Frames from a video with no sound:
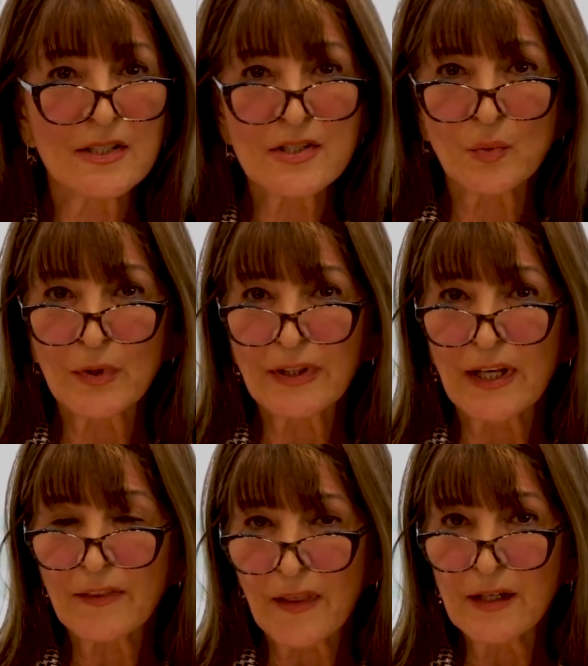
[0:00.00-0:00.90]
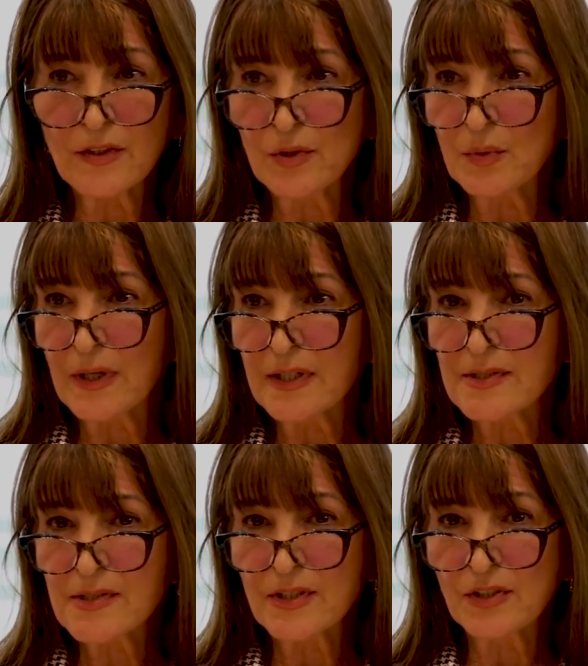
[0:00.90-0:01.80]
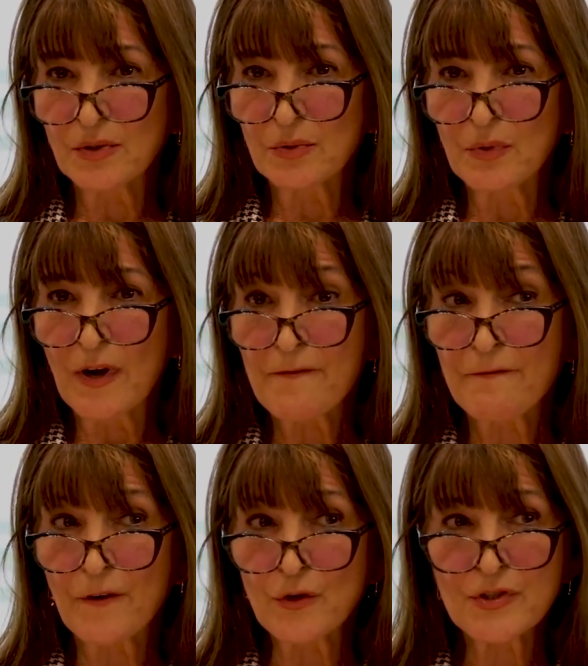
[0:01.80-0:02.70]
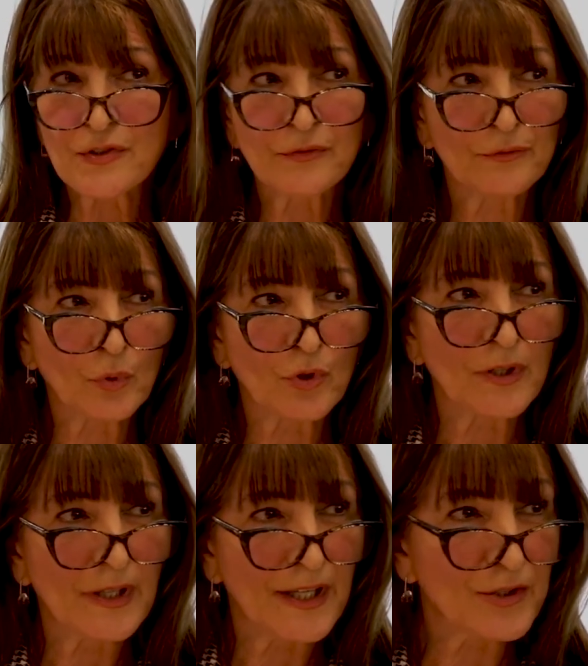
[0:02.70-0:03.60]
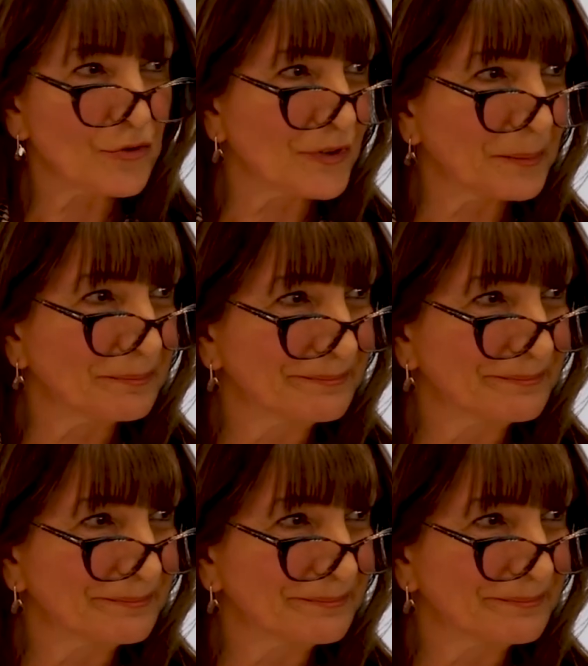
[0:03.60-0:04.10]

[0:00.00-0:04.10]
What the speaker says: So with that, thank you, and see you first floor atrium.